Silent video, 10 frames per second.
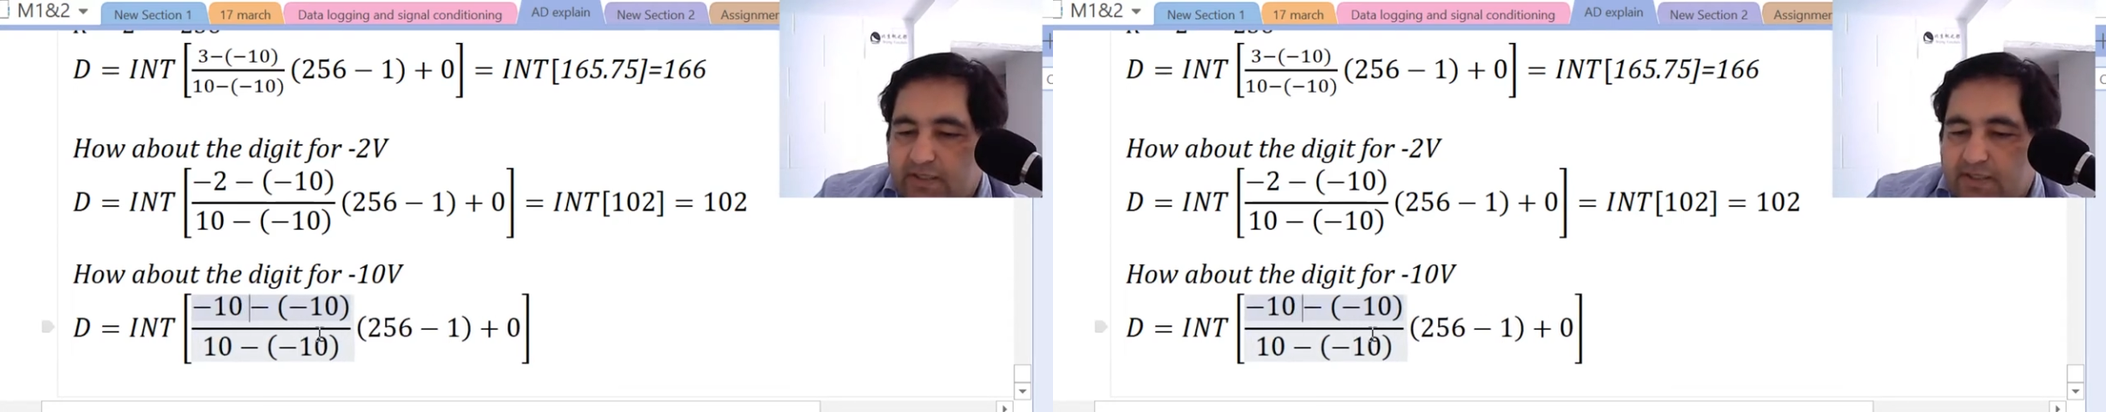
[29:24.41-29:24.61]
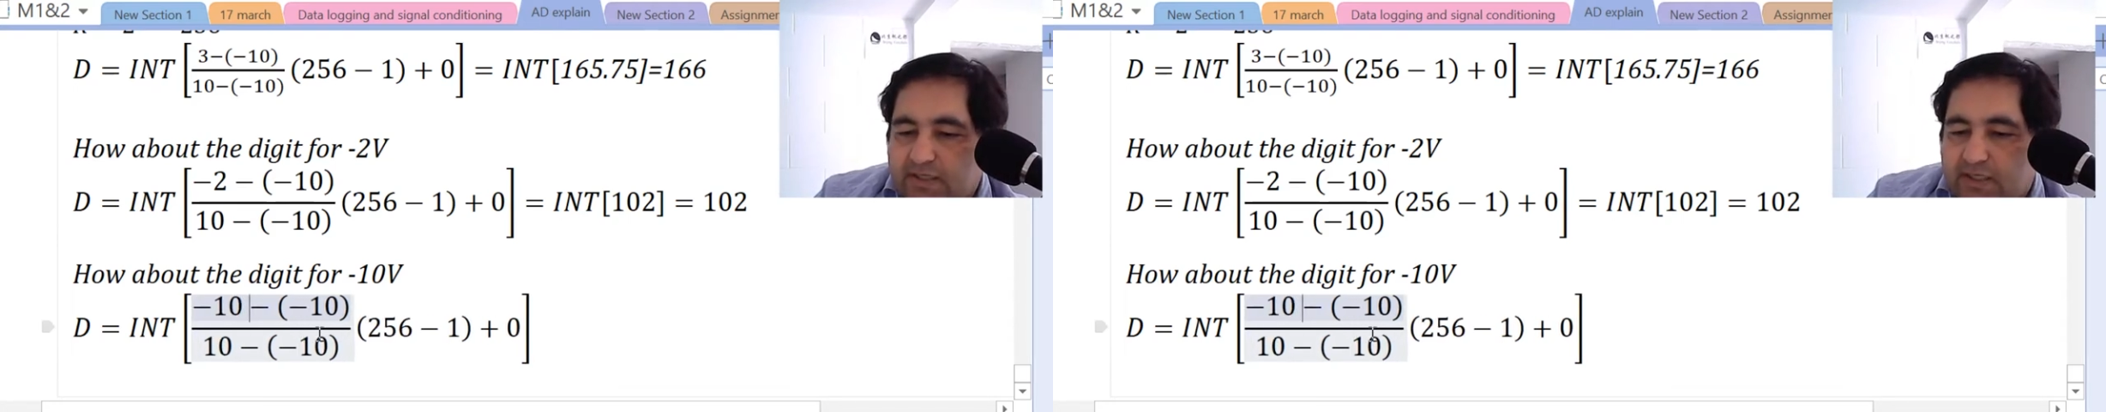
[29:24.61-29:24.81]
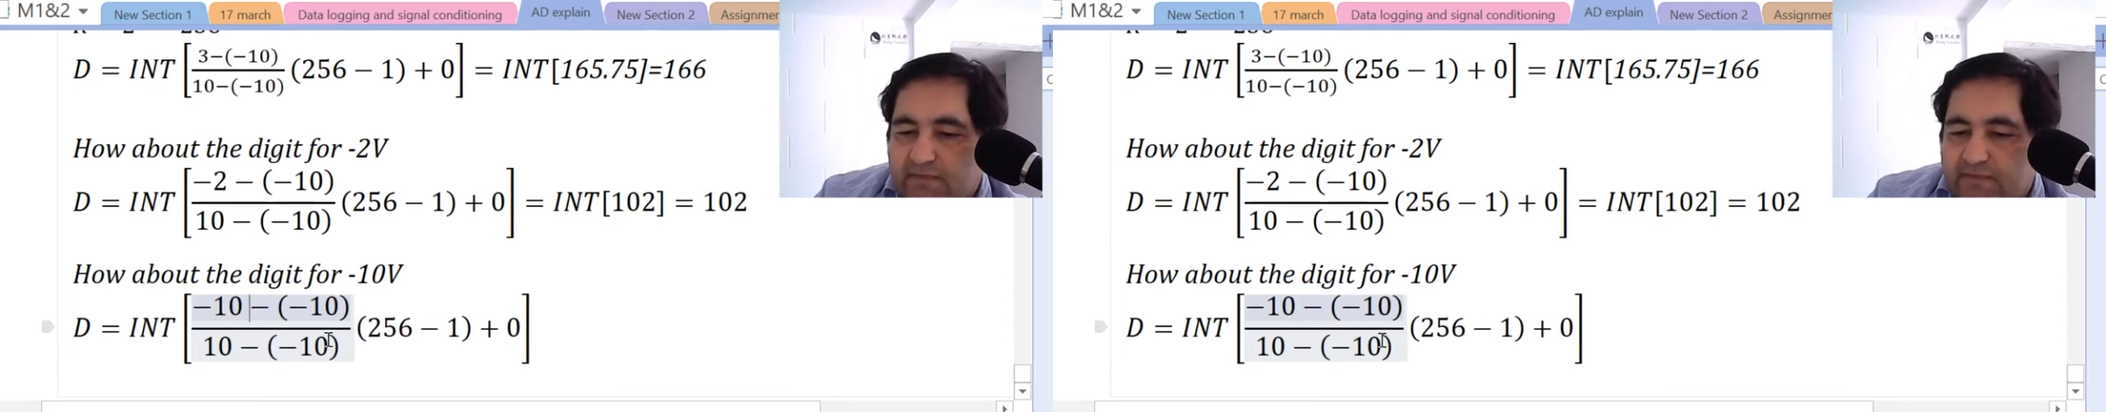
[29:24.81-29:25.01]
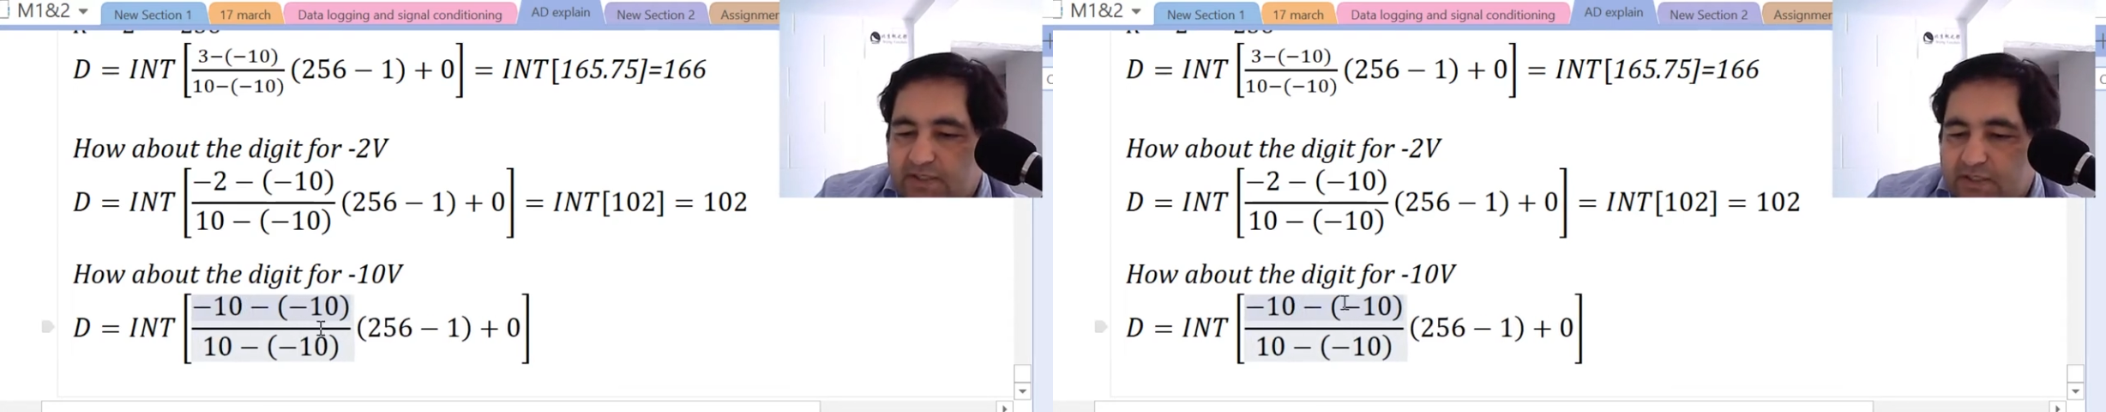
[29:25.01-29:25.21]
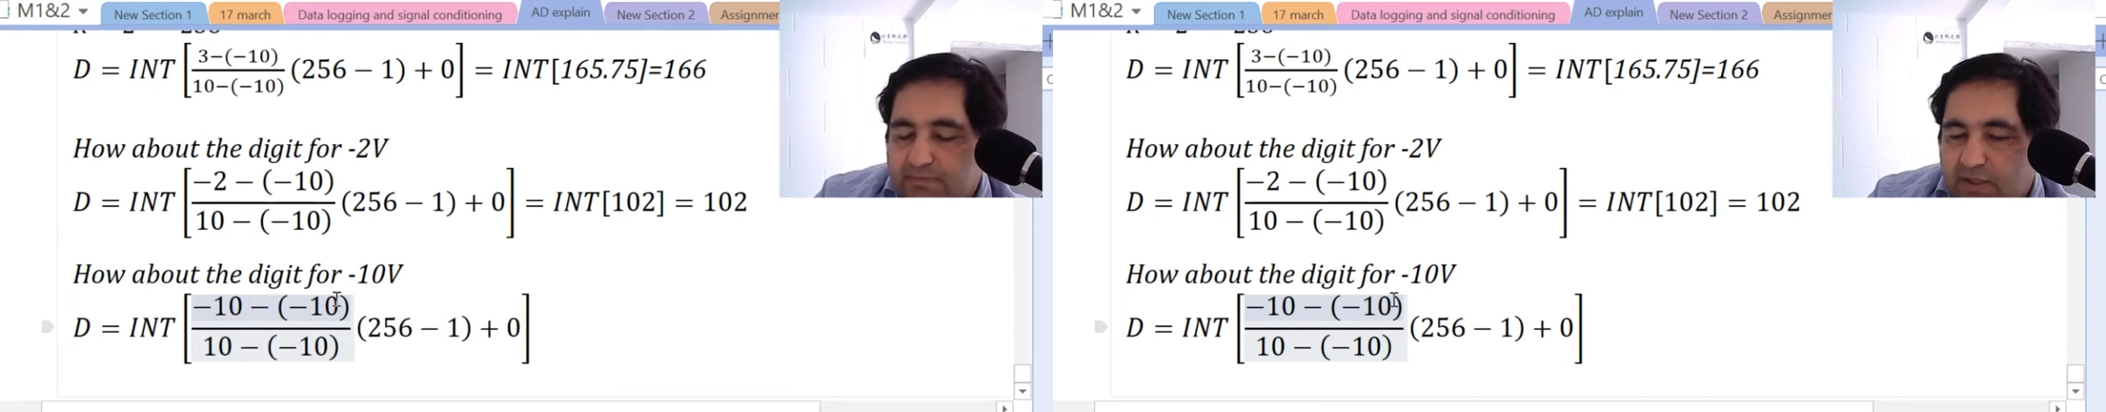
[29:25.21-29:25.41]
10, which
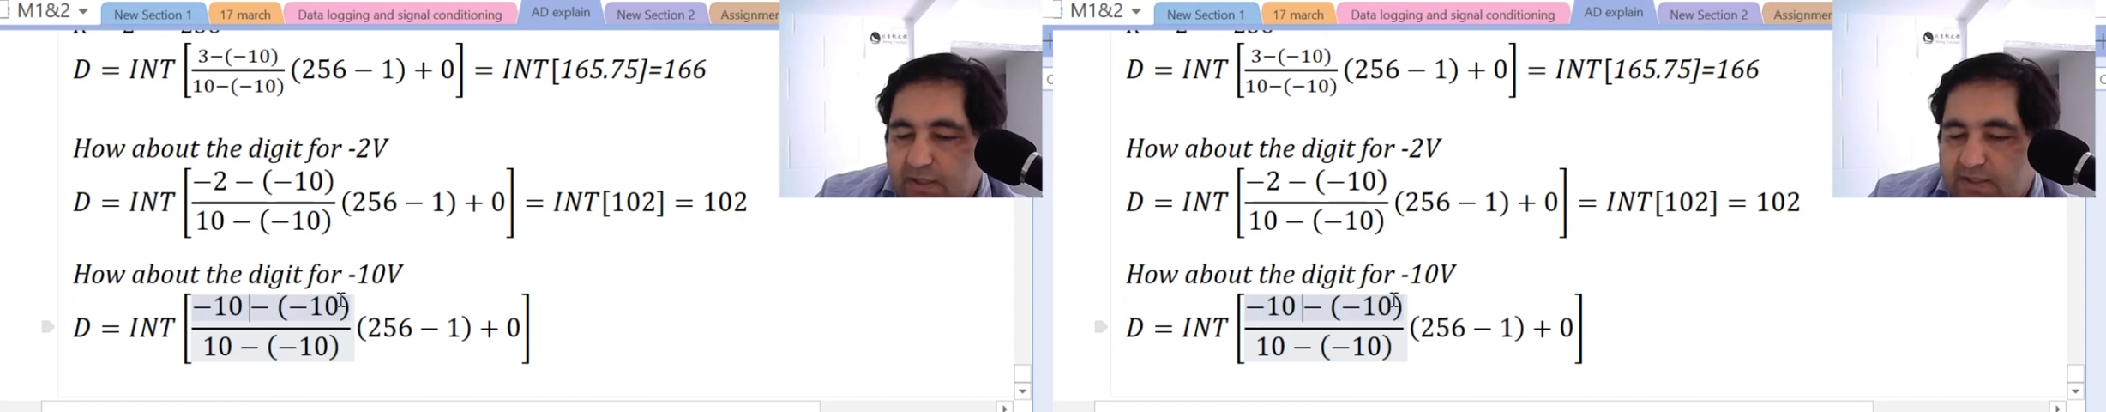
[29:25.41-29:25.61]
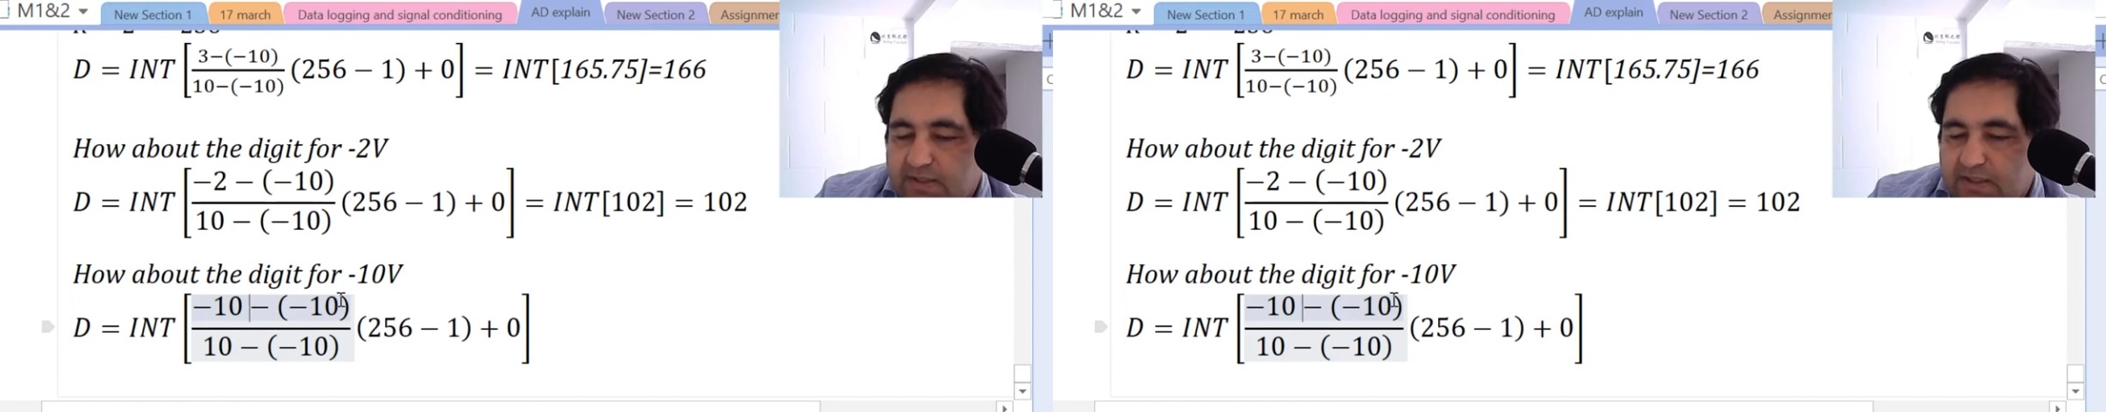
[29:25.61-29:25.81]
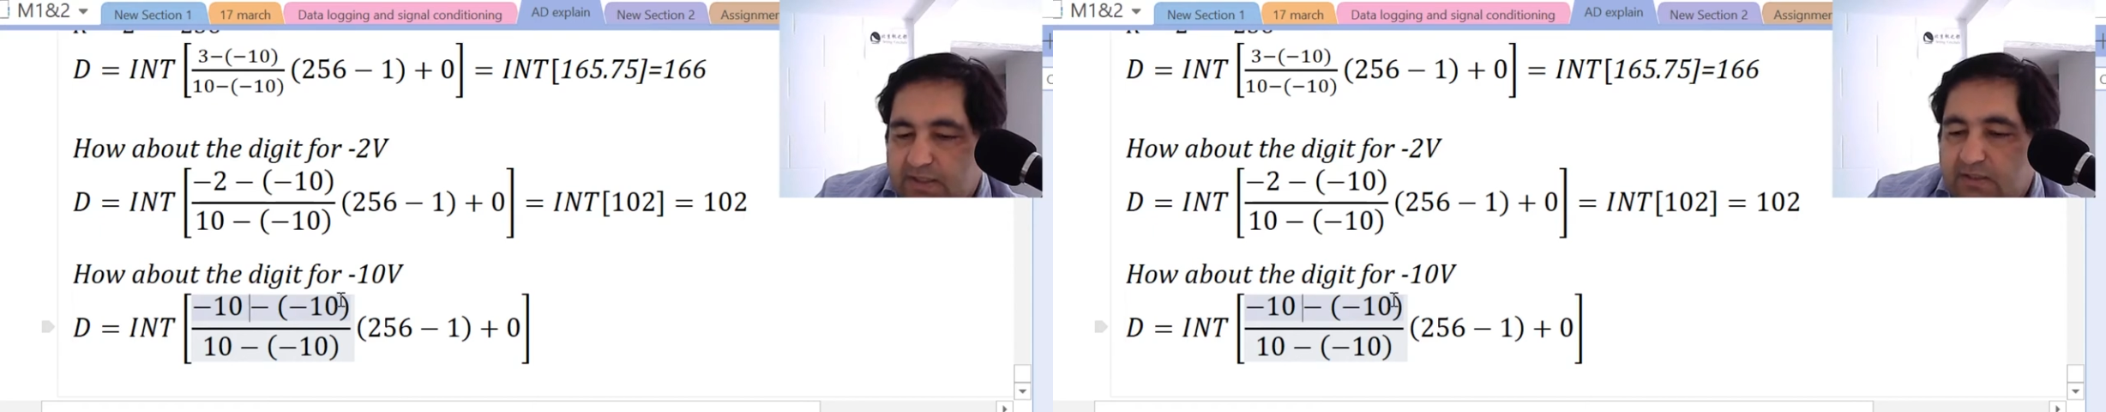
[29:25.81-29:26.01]
is plus 10,